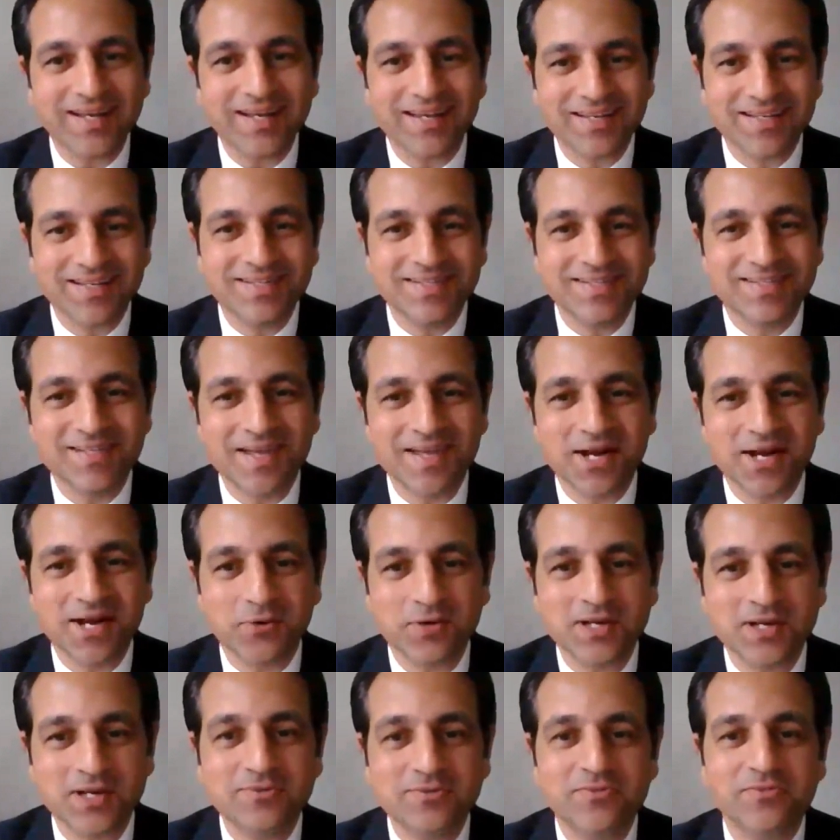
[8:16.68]
in
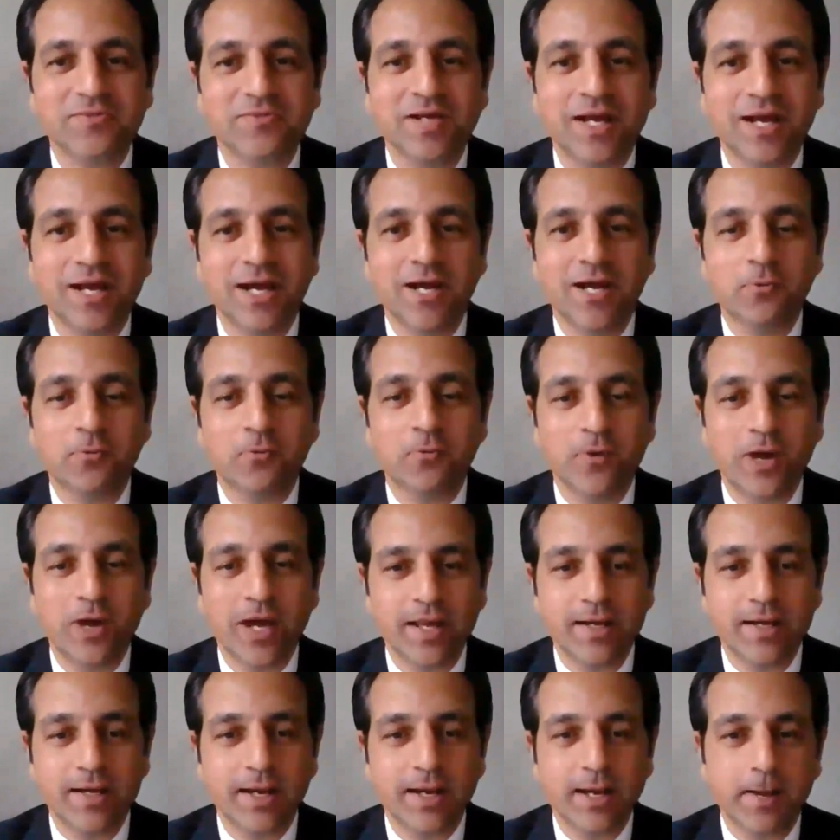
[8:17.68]
Tenerife
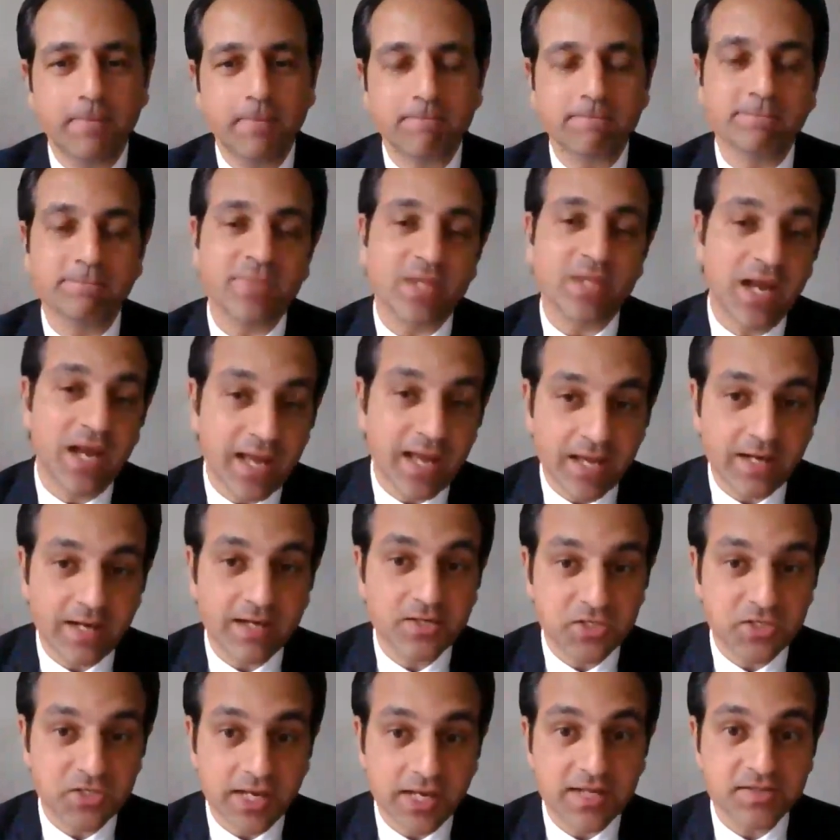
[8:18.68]
when I had a
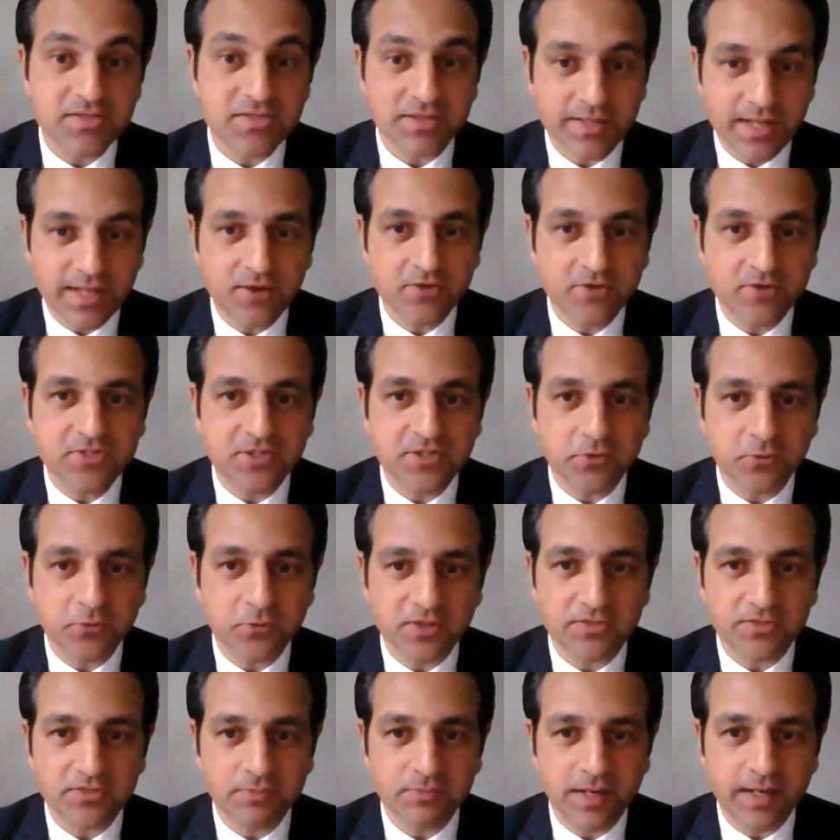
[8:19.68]
chance encounter
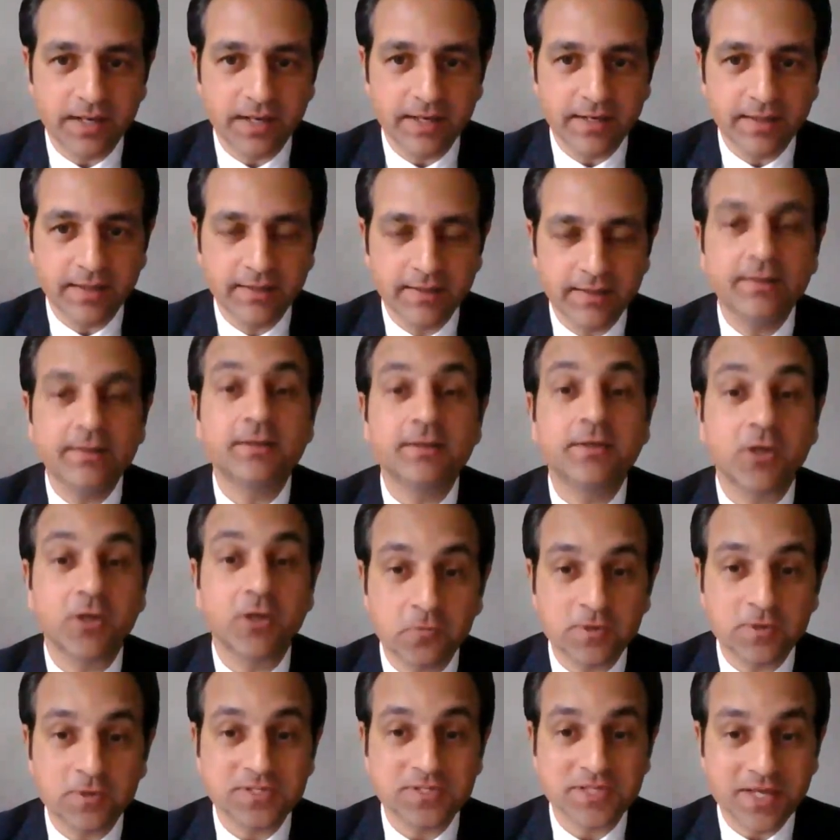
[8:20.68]
with my
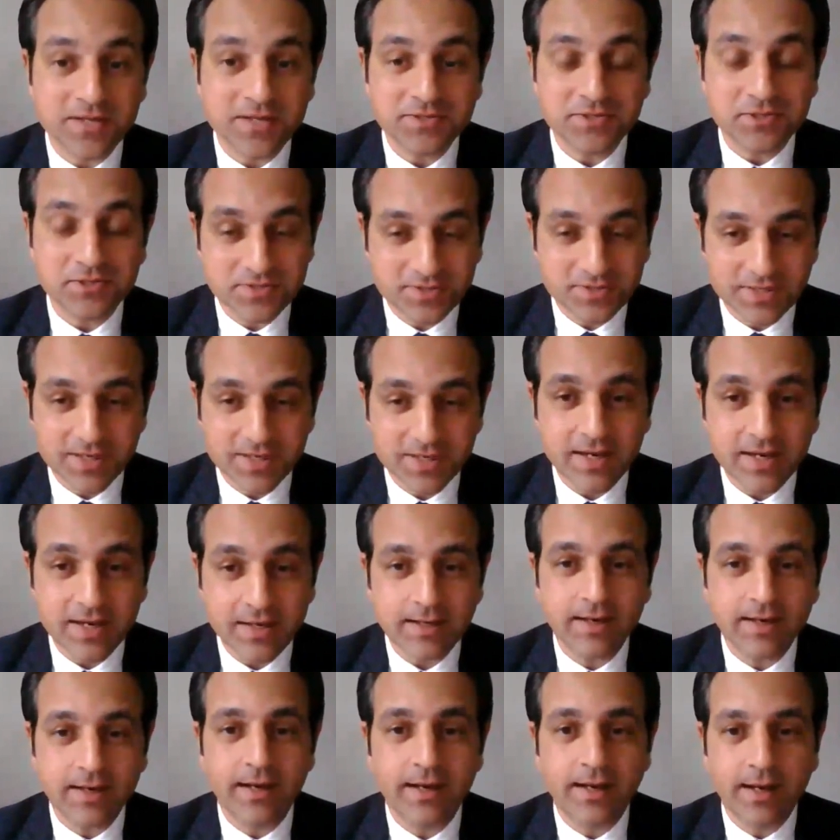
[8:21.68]
co-presenter today,
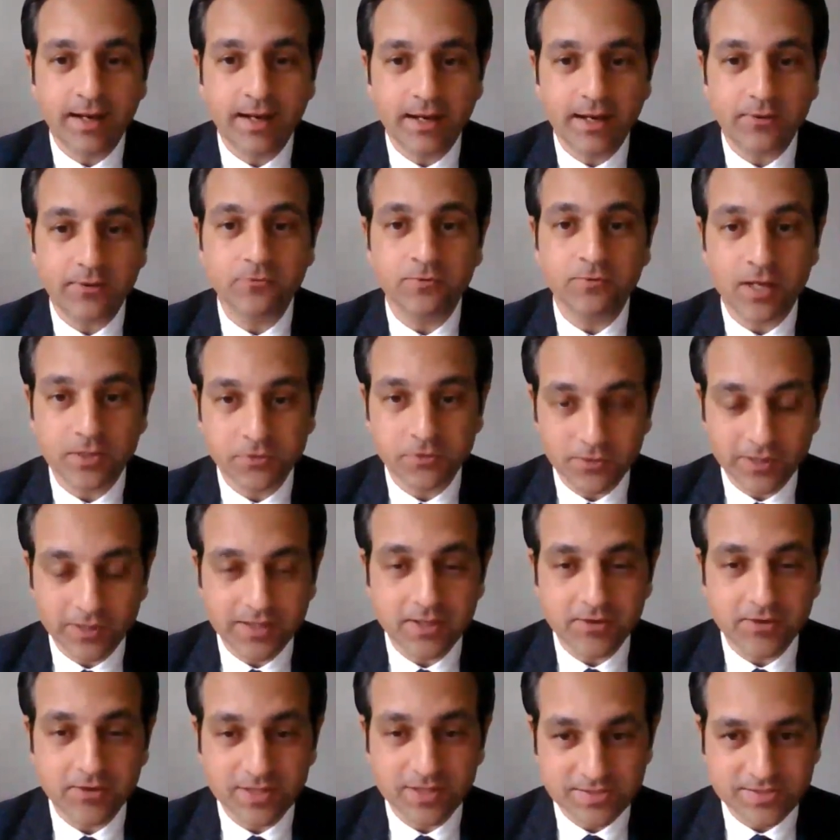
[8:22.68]

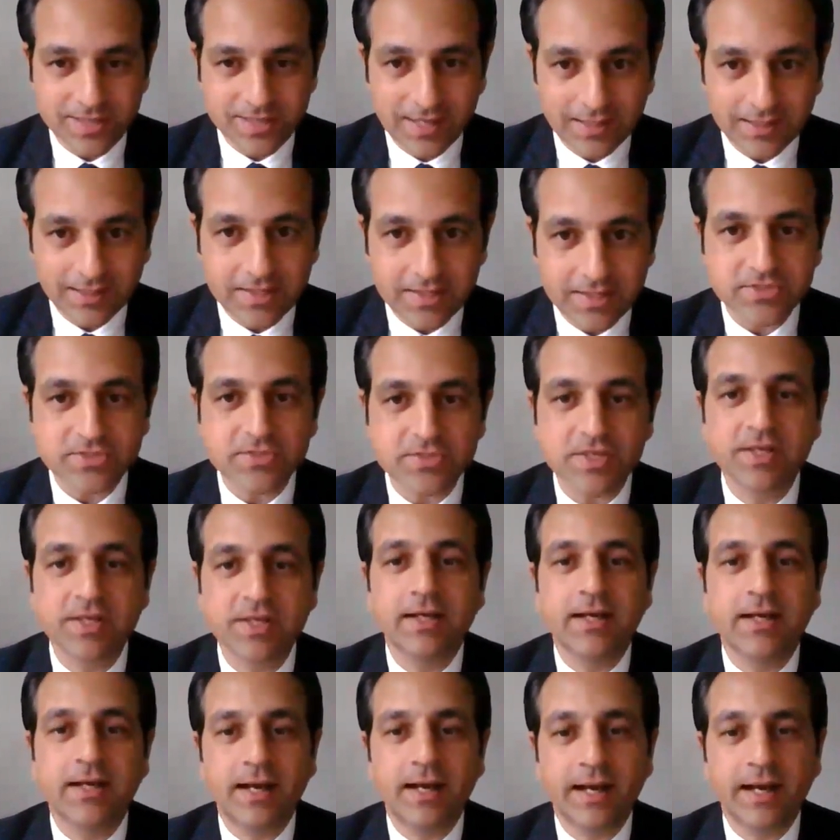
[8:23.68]
Rodrigo González.
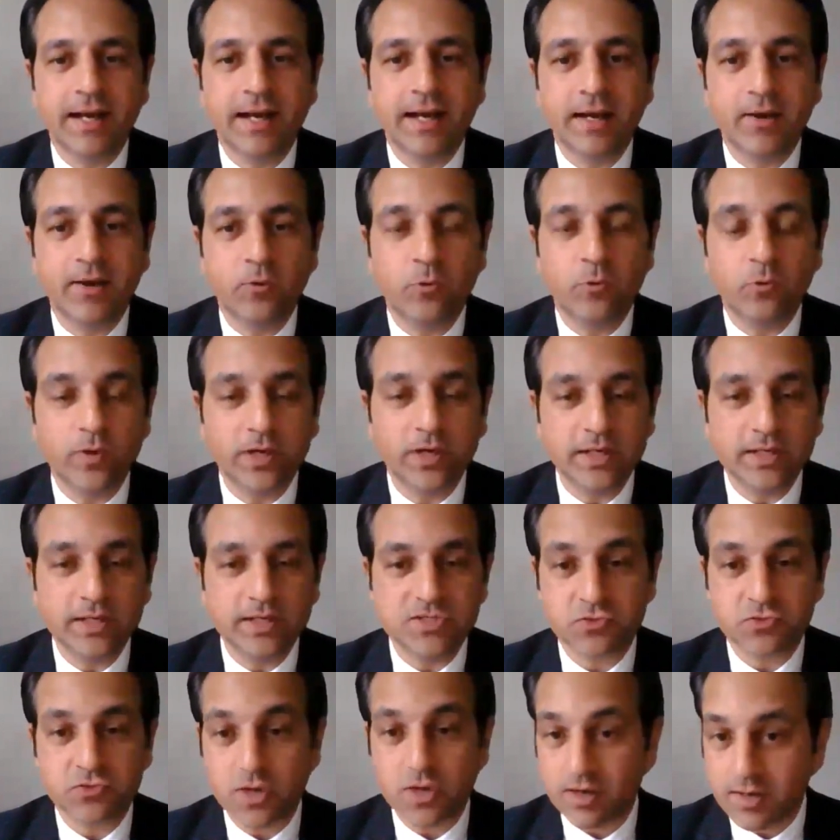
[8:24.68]
We
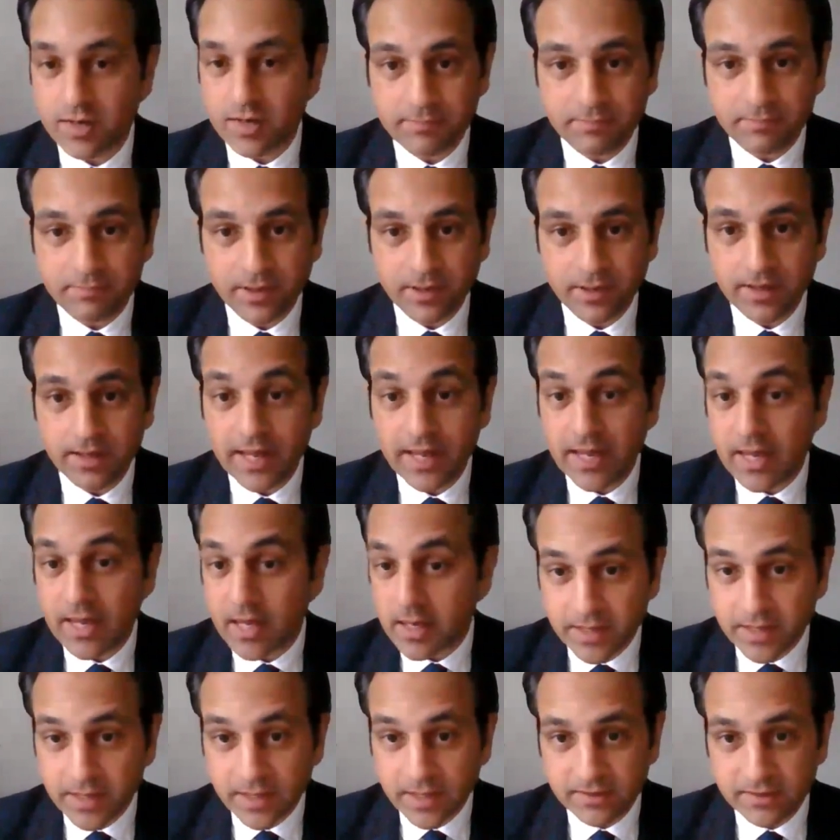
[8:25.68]
struck up an
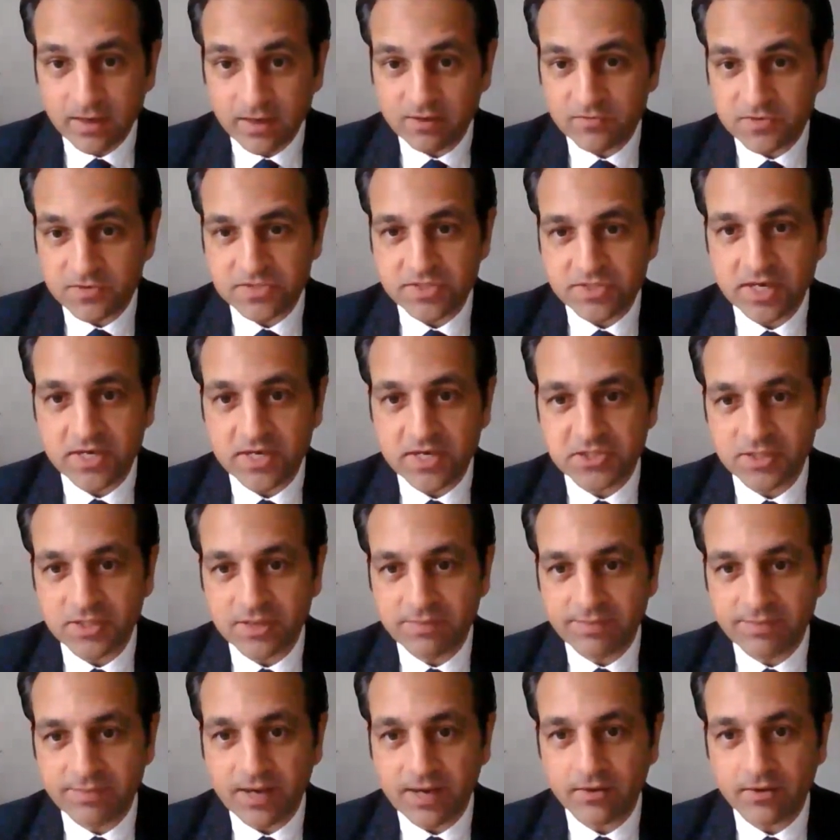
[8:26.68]
animated conversation
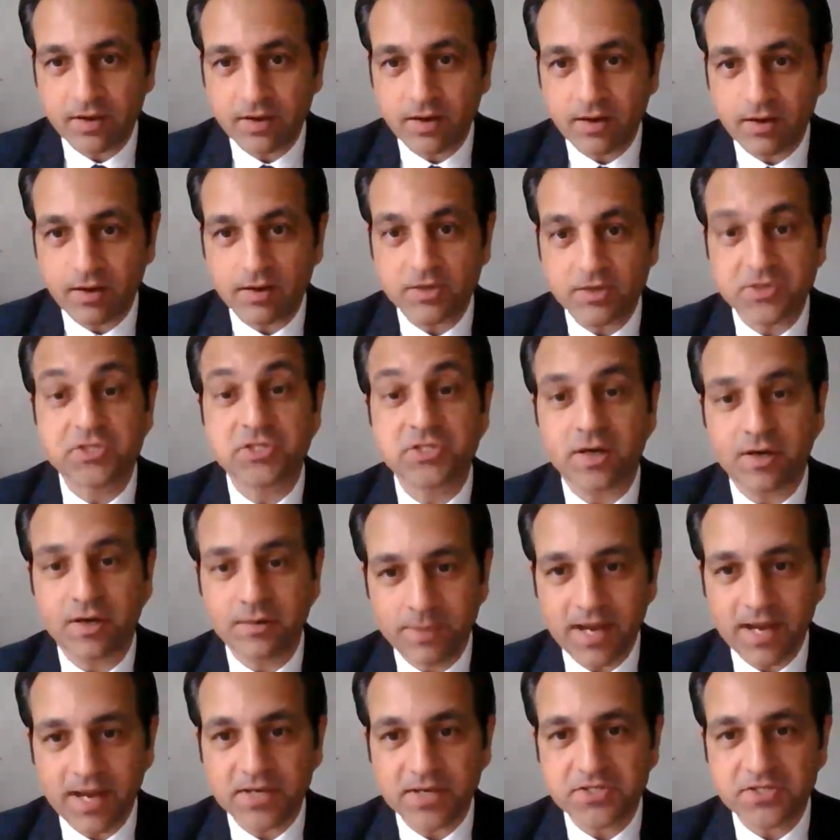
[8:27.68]
about our shared
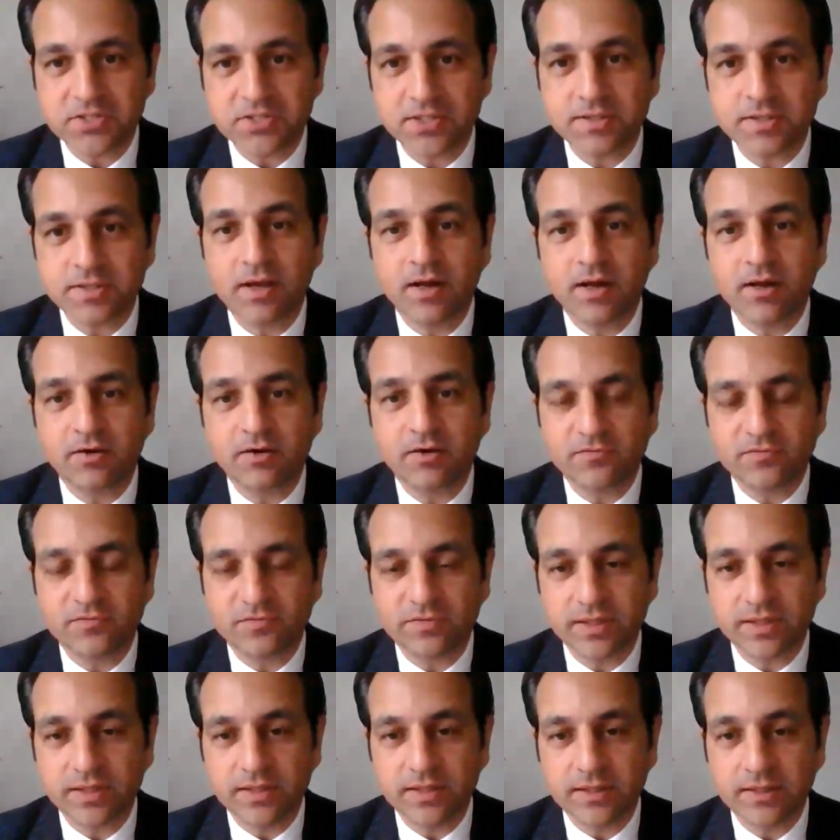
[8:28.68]
passion of
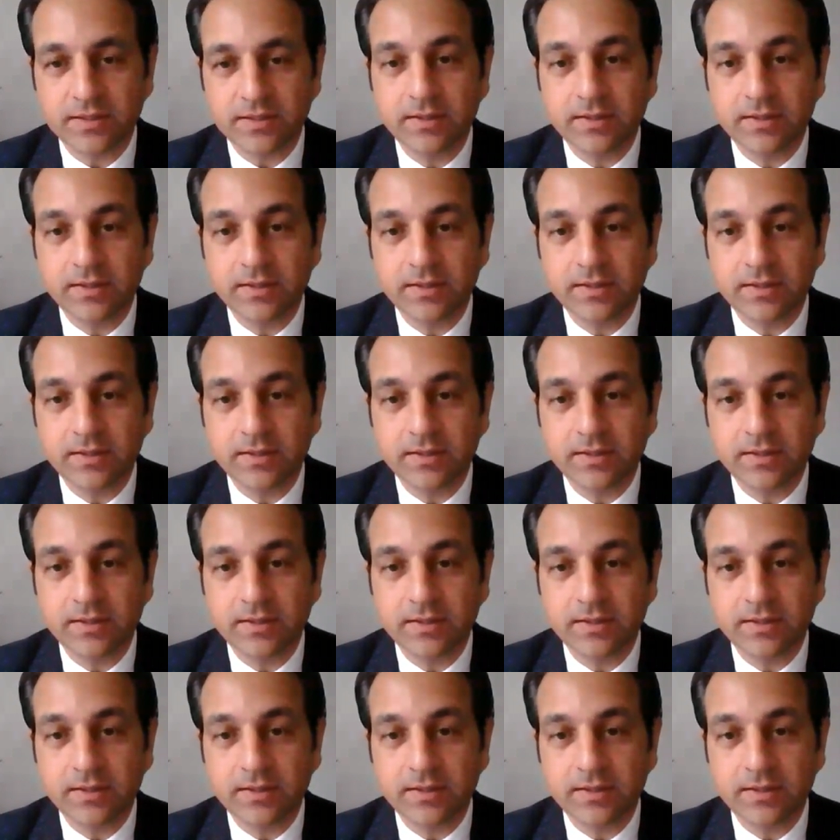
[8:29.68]
the